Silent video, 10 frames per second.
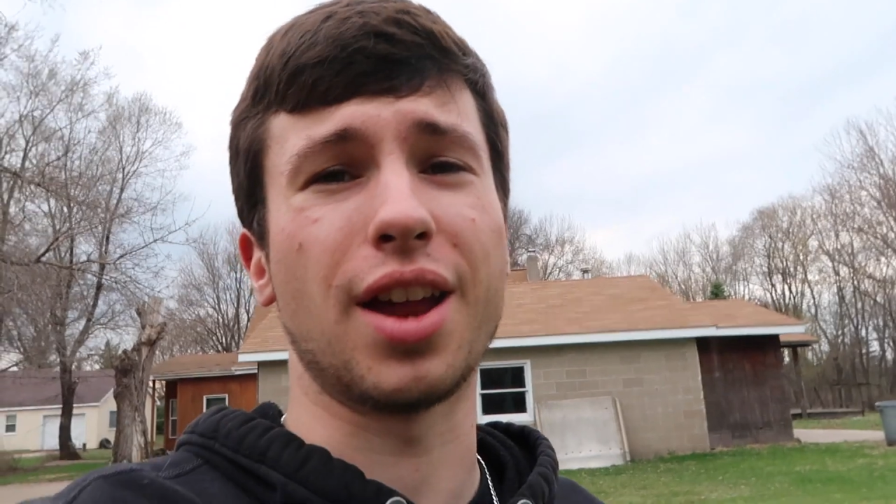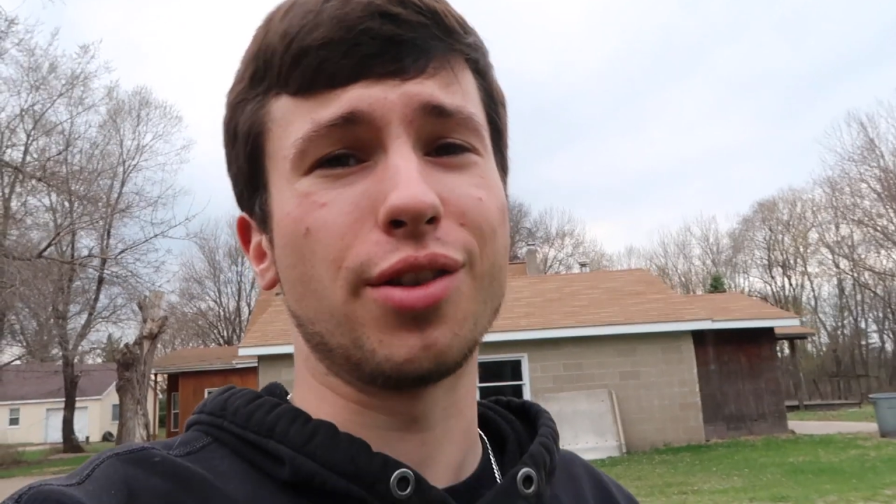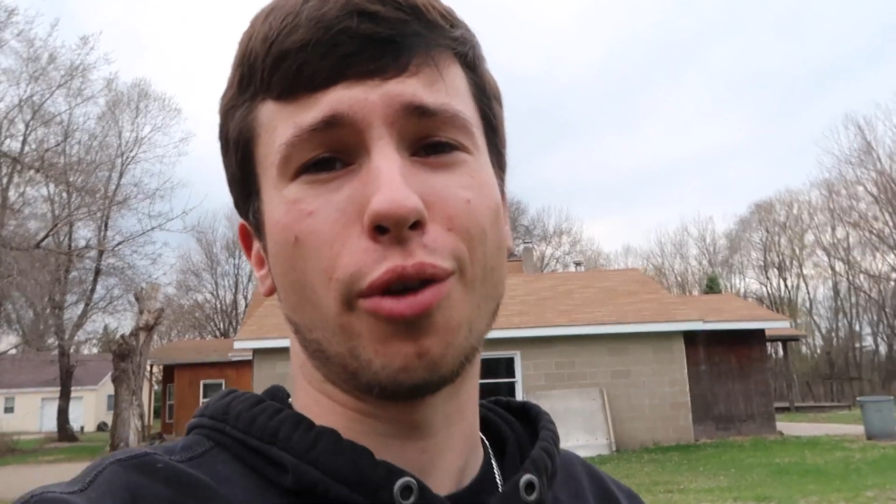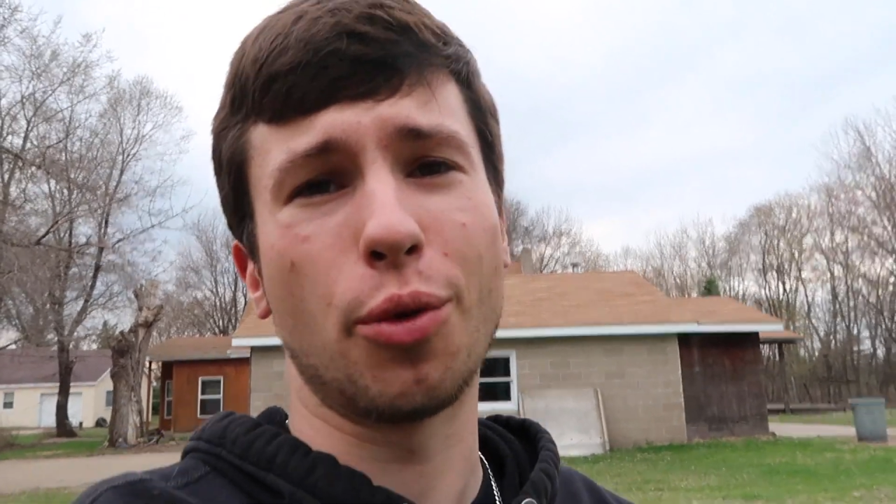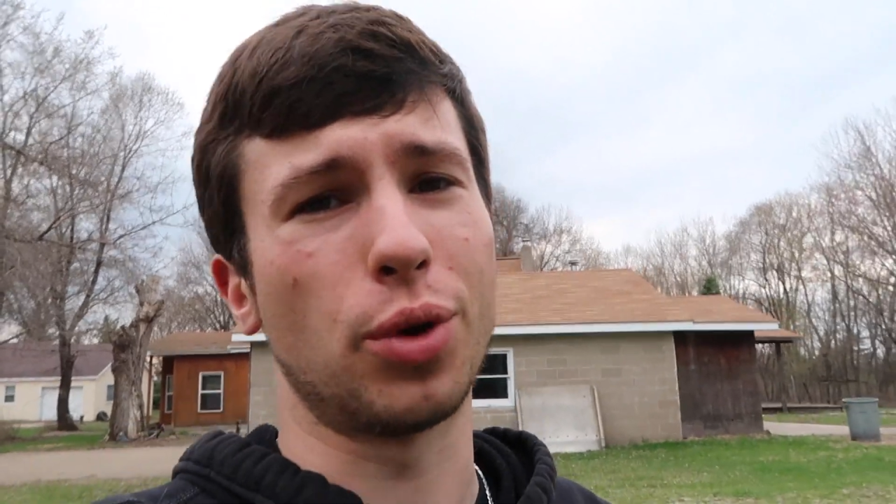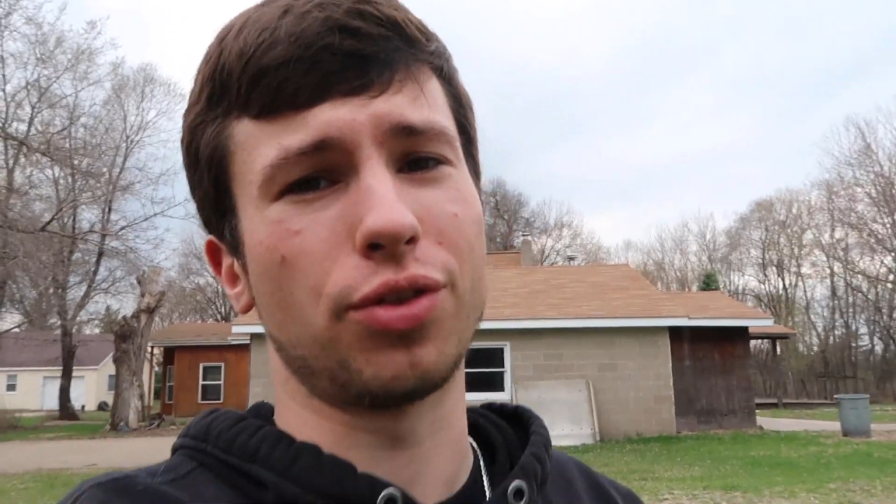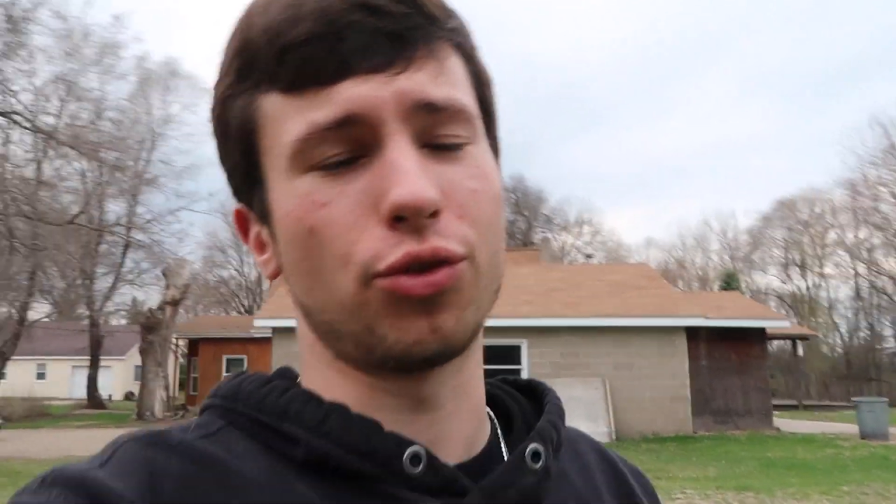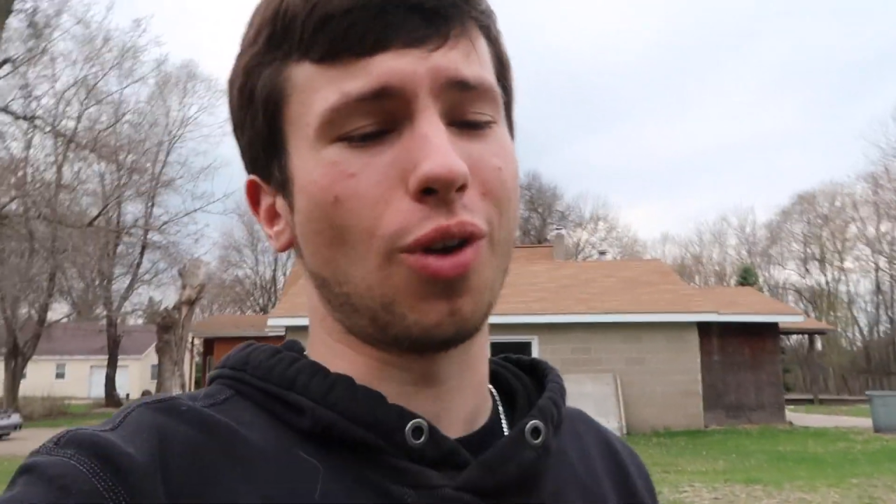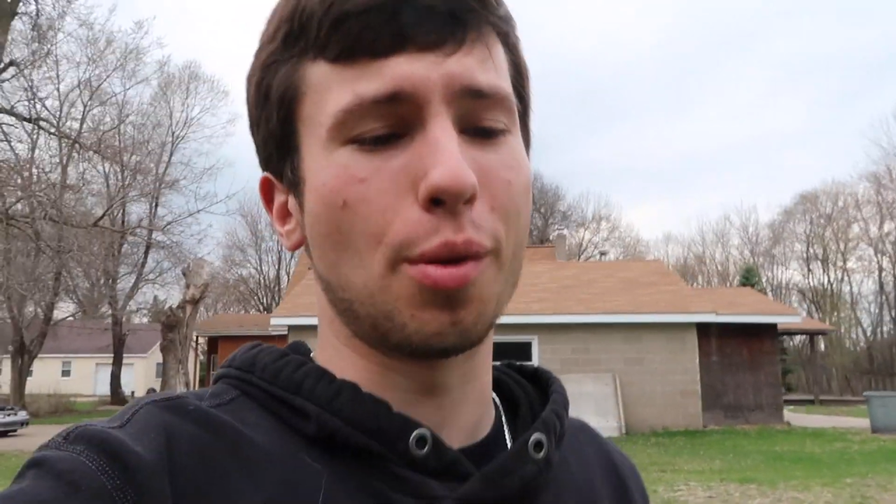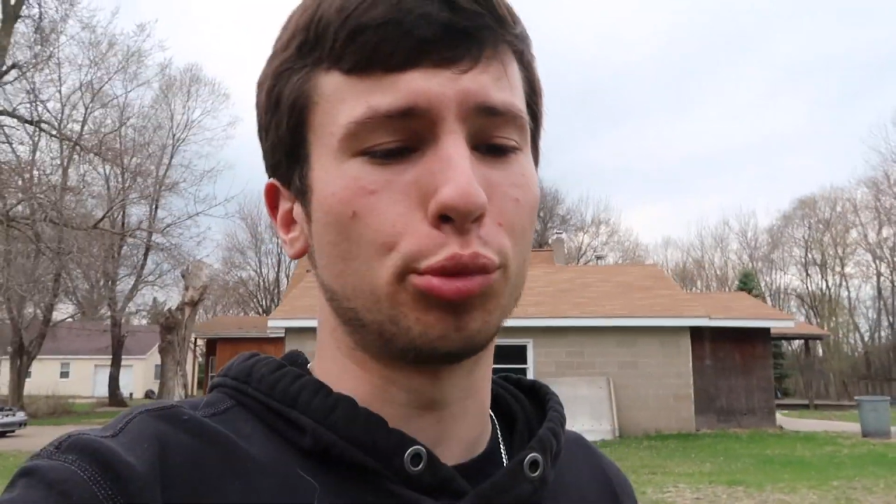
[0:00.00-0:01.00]
I know I
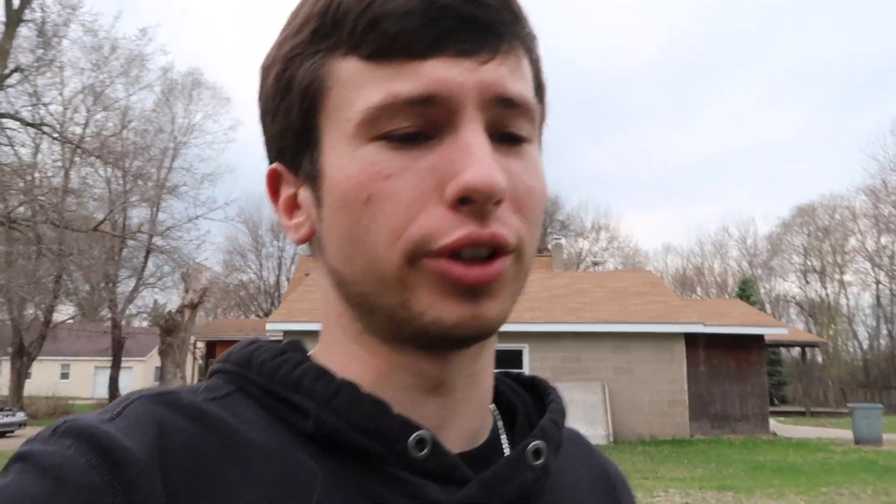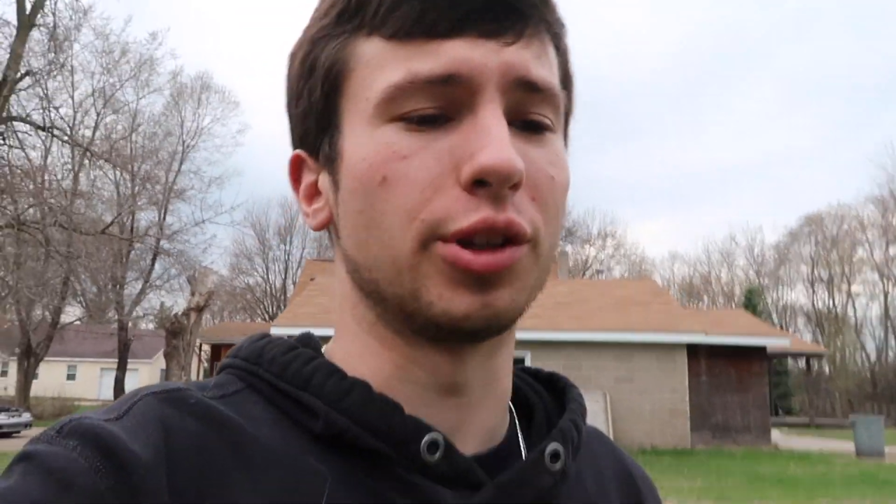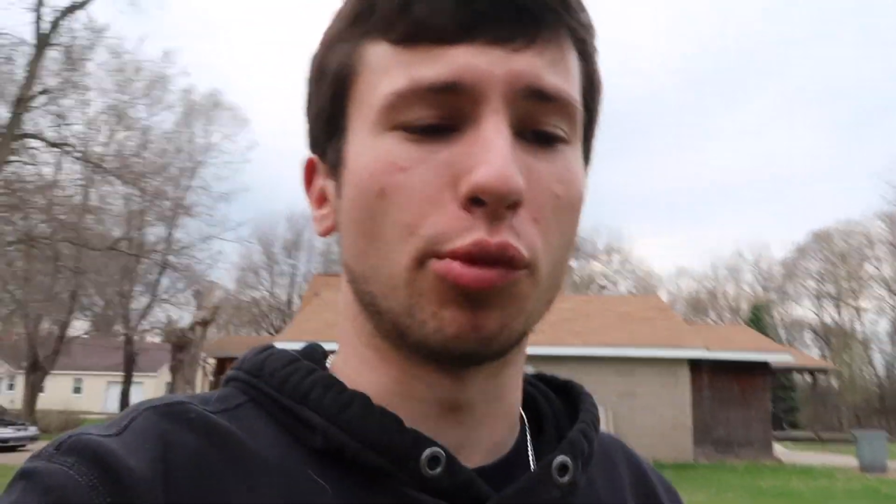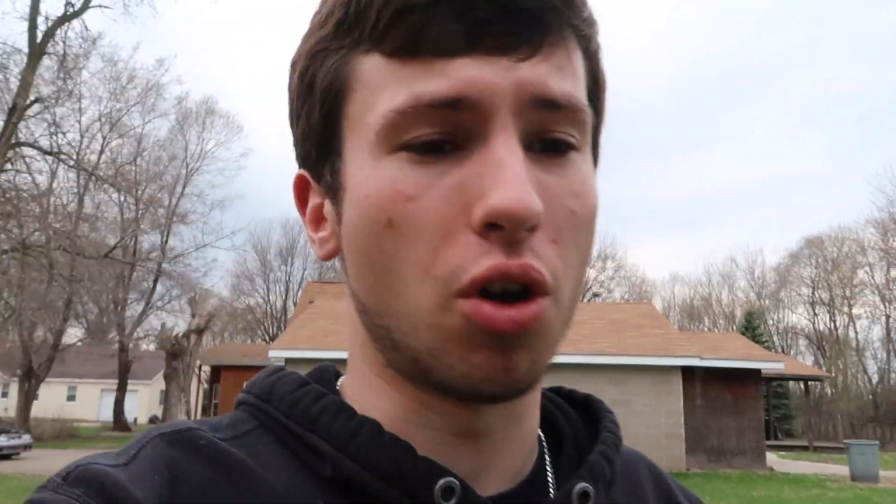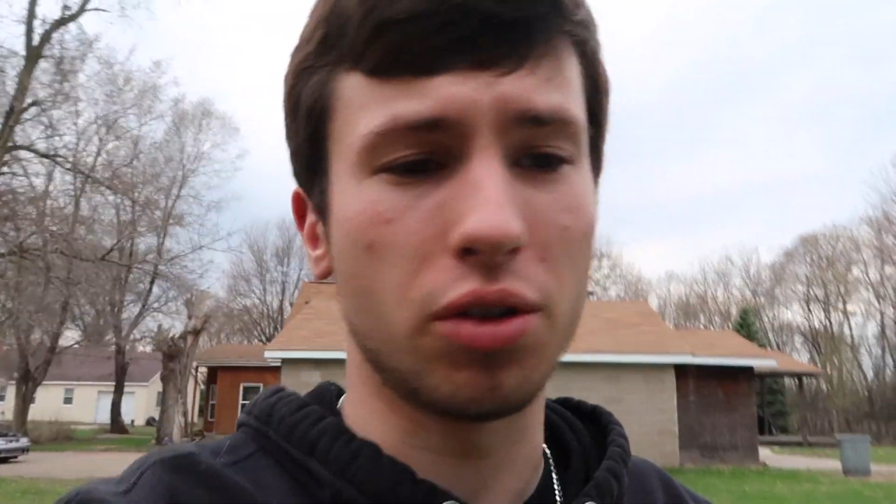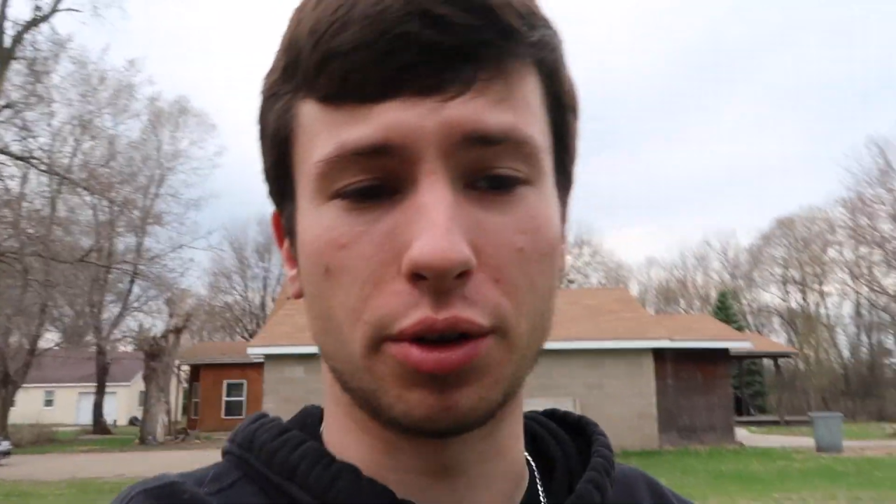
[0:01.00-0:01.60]
bled them all,